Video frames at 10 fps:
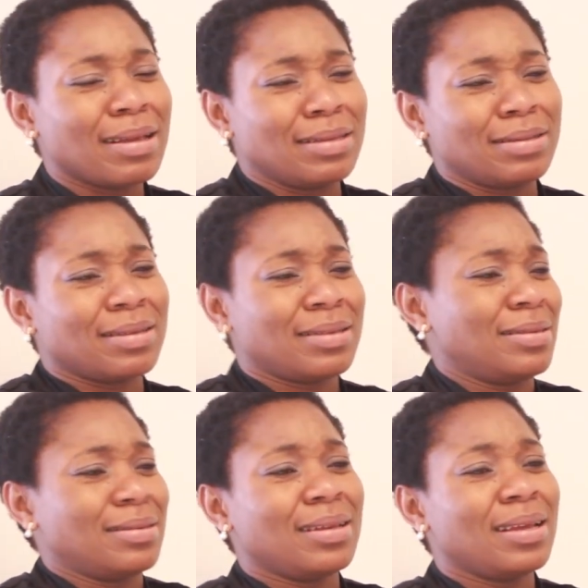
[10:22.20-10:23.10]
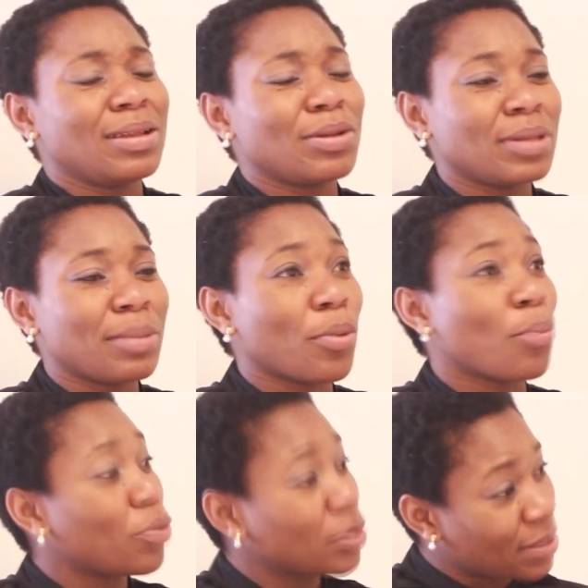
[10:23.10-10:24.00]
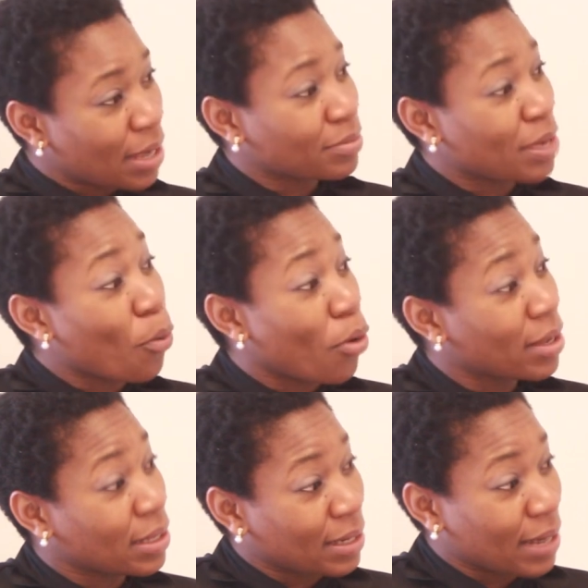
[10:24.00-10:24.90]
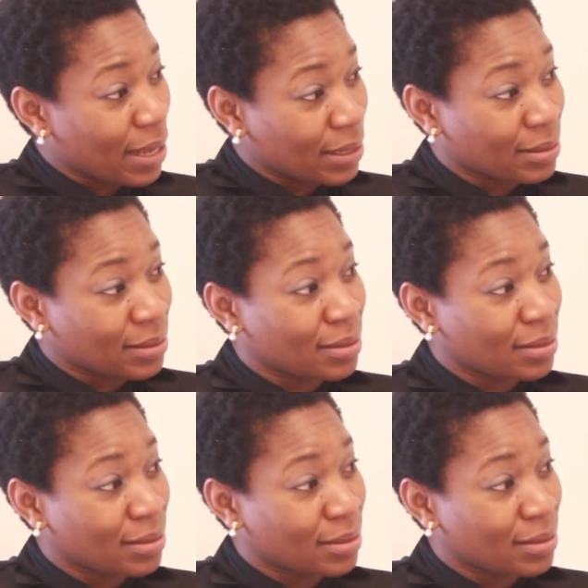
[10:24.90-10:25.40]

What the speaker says: So it's just but most times I work in the night.